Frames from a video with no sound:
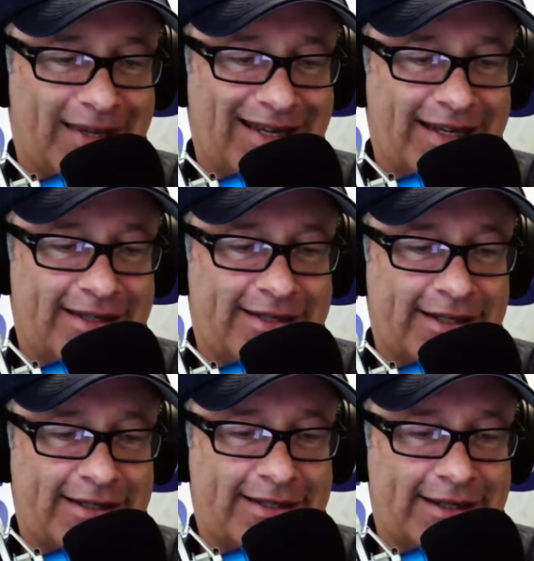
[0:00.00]
he
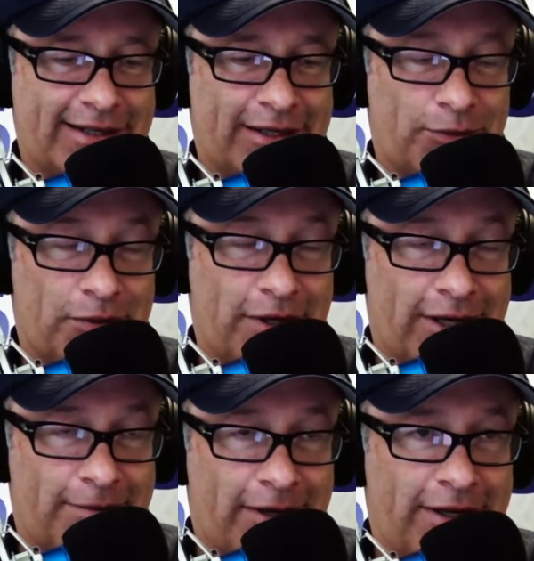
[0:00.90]
says, we were
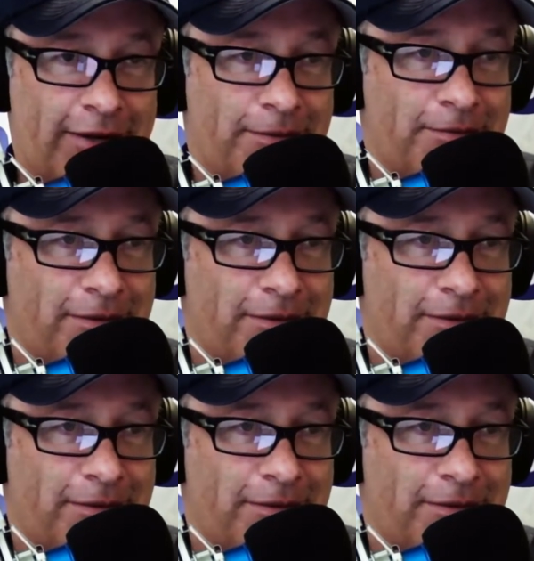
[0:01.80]
talking about how,